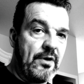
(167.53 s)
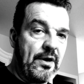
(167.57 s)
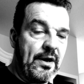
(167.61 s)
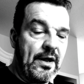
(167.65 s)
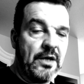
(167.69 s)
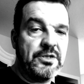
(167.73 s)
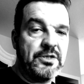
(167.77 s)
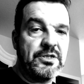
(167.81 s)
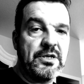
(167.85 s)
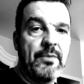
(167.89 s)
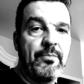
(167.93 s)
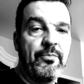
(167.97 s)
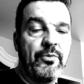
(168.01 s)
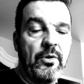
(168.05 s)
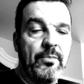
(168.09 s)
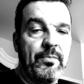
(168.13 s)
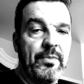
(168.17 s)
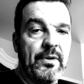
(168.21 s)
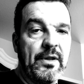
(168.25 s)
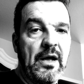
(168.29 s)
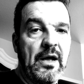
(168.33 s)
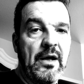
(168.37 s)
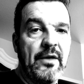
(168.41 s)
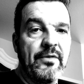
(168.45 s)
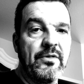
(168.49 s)
an eye jab
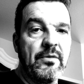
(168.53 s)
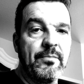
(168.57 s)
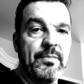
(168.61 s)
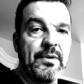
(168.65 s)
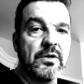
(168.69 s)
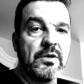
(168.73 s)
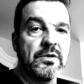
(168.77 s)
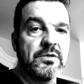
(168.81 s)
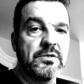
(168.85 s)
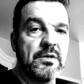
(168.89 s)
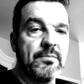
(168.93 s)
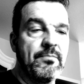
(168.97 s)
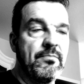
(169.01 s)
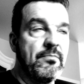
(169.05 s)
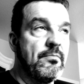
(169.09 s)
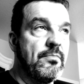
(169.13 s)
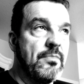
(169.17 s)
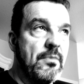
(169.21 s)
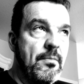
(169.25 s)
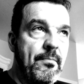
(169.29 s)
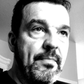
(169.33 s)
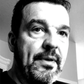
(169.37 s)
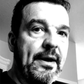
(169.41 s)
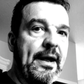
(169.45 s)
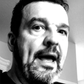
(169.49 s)
properly either because the
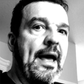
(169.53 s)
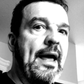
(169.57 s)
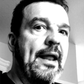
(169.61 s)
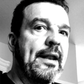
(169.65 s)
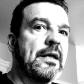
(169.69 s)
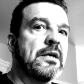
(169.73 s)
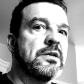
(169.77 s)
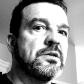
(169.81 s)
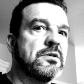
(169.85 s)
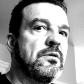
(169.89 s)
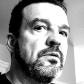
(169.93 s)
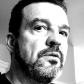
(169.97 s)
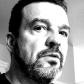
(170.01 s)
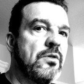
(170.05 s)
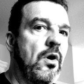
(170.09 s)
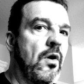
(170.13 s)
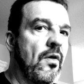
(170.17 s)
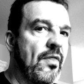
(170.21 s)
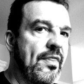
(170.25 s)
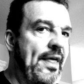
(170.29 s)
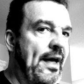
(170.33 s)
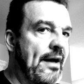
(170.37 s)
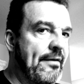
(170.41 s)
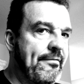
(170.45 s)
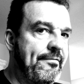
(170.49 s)
mechanics are
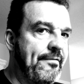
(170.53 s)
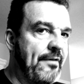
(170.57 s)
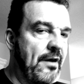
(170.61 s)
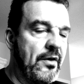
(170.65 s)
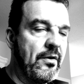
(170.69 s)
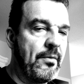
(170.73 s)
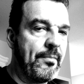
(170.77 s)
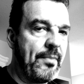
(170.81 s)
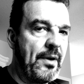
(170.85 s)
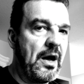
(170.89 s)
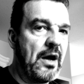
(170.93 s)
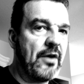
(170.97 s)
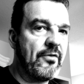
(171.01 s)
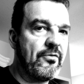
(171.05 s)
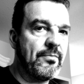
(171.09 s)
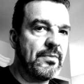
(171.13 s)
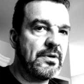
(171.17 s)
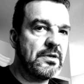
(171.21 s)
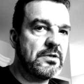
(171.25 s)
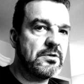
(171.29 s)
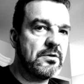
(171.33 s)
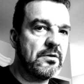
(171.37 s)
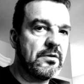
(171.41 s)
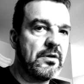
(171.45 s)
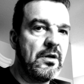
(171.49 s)
not that far apart from
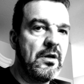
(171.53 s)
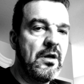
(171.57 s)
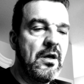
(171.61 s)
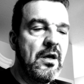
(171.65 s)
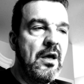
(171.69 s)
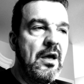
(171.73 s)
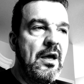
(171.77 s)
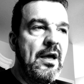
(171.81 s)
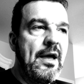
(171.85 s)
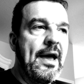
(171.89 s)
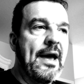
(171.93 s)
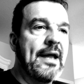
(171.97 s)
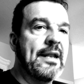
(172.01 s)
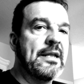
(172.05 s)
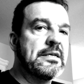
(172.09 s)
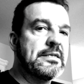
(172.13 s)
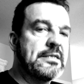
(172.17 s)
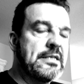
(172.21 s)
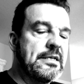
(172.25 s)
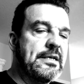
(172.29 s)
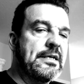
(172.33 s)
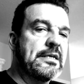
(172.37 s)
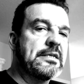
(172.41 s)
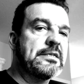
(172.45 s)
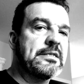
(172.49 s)
each other, and it's
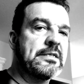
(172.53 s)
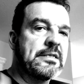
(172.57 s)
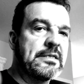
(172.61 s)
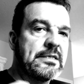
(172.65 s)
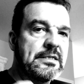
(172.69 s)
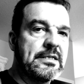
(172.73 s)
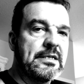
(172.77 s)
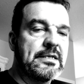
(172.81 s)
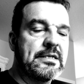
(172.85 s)
the distance, the